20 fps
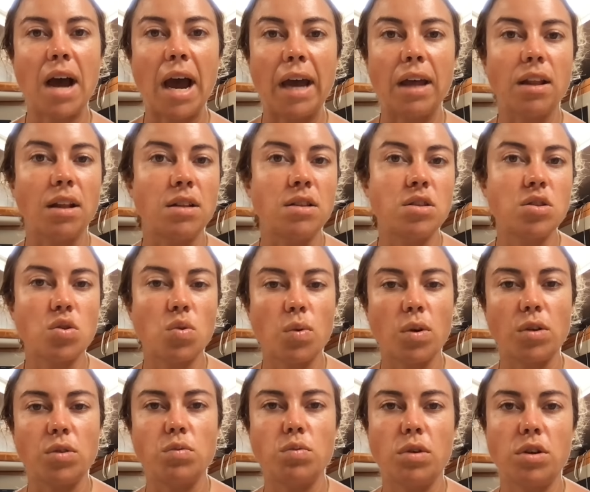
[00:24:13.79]
islands to
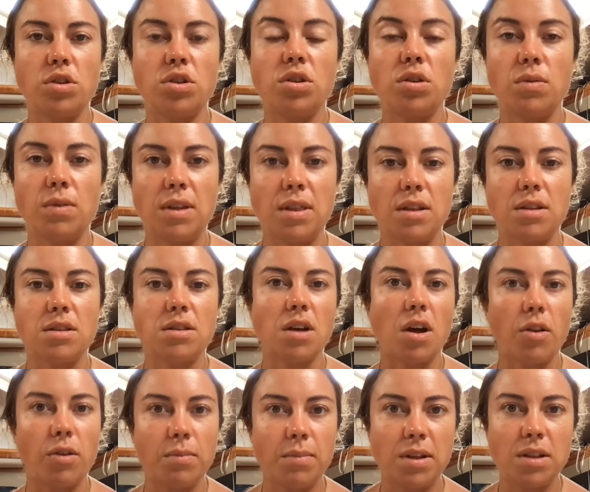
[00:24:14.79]
World War II in the
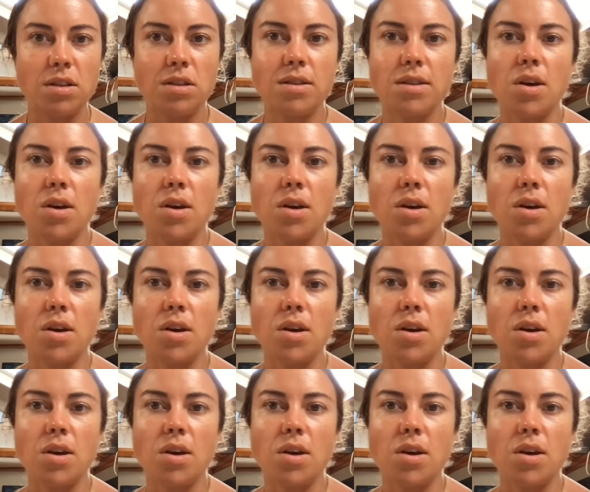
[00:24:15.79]
Solomons,